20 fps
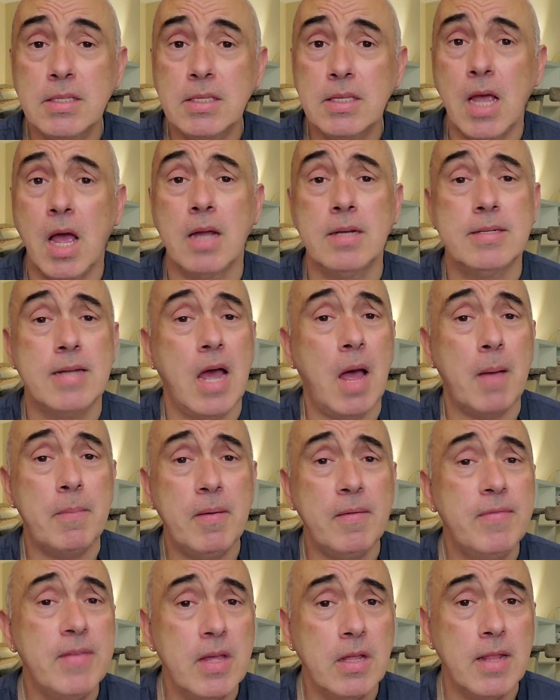This
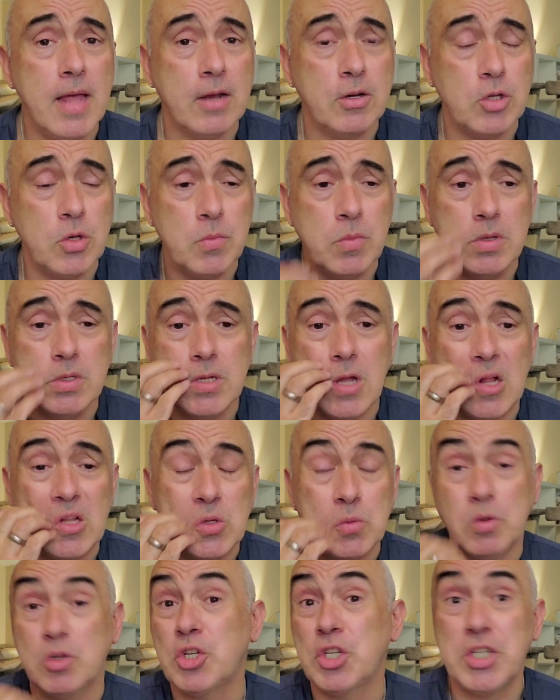on top of the election
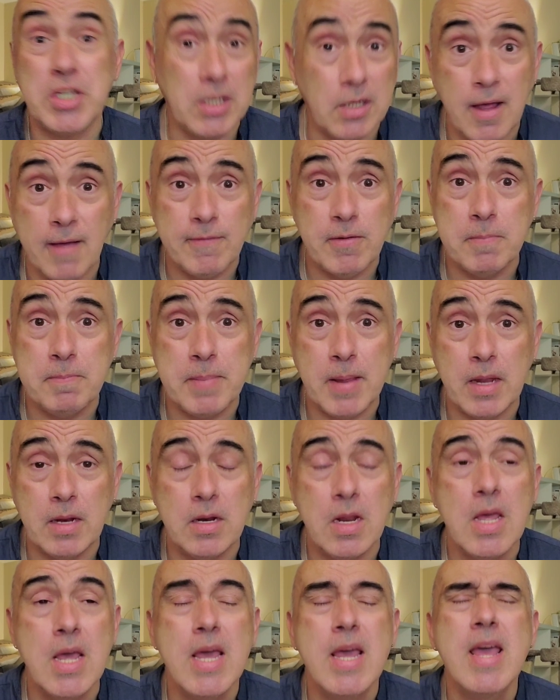results, which still
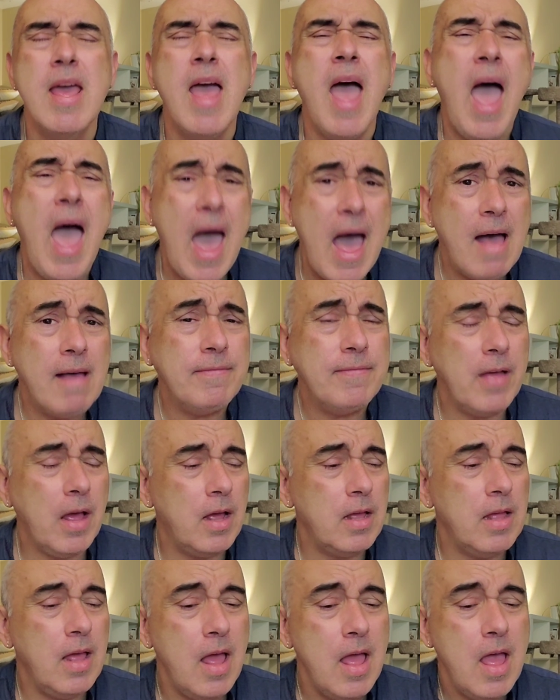haven't been,
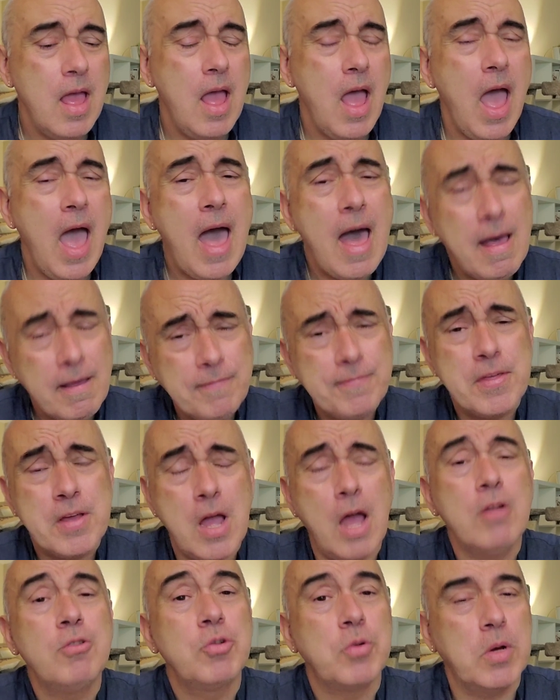half
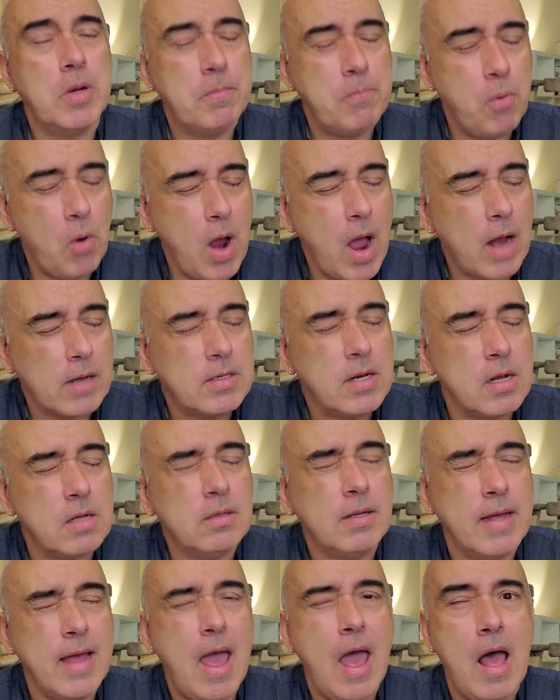the country,
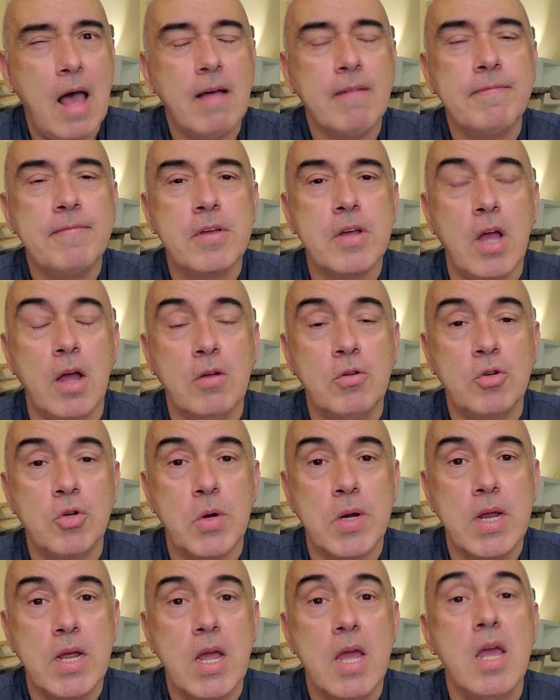practically half the
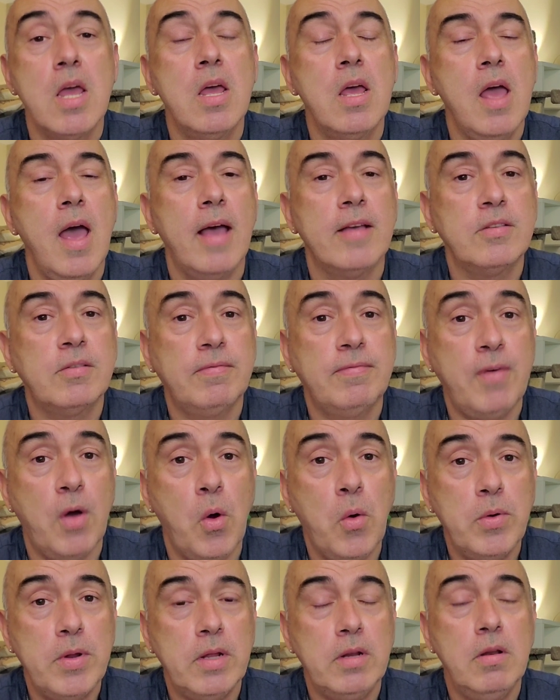country,
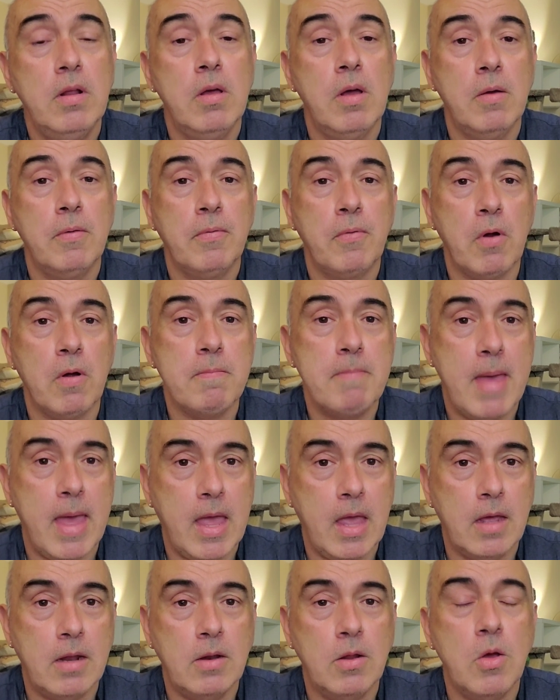has voted
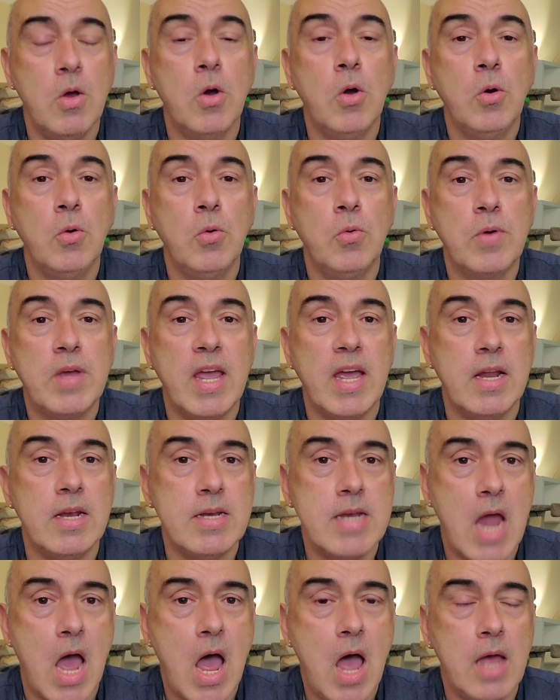for a man
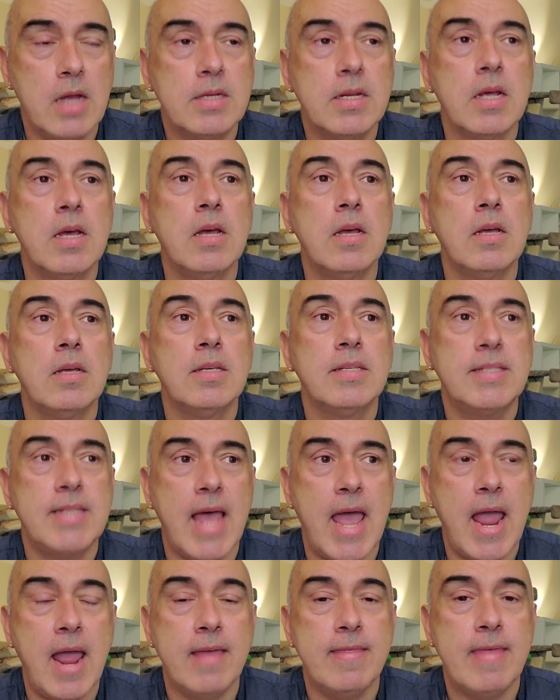who cannot
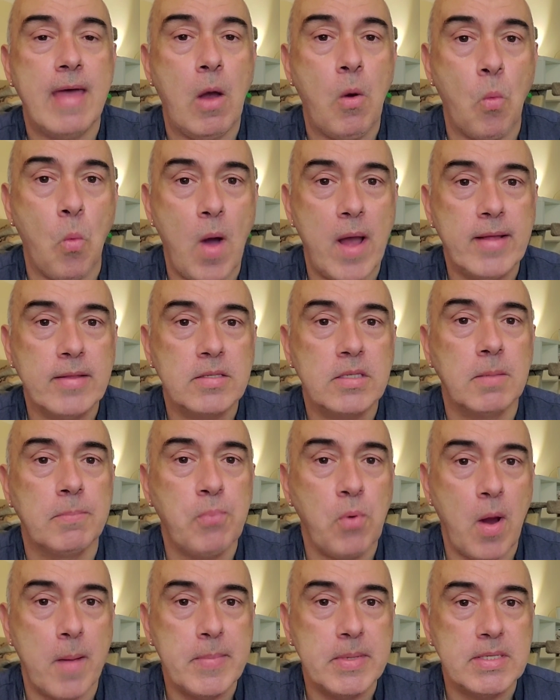say that
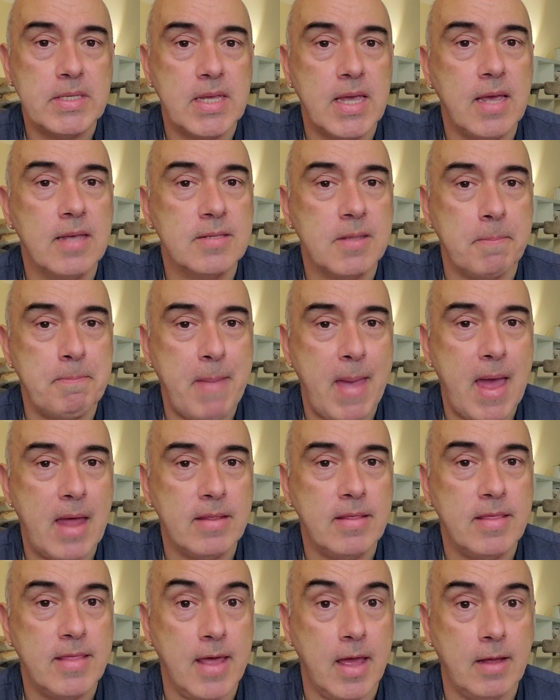white supremacy is
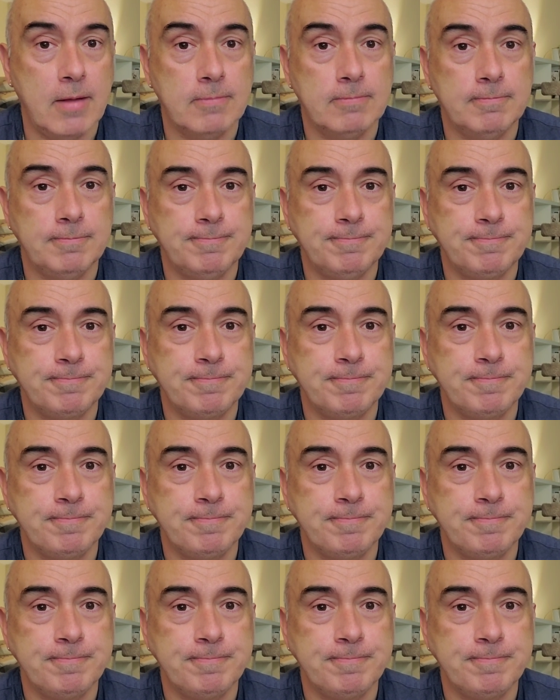a bad thing.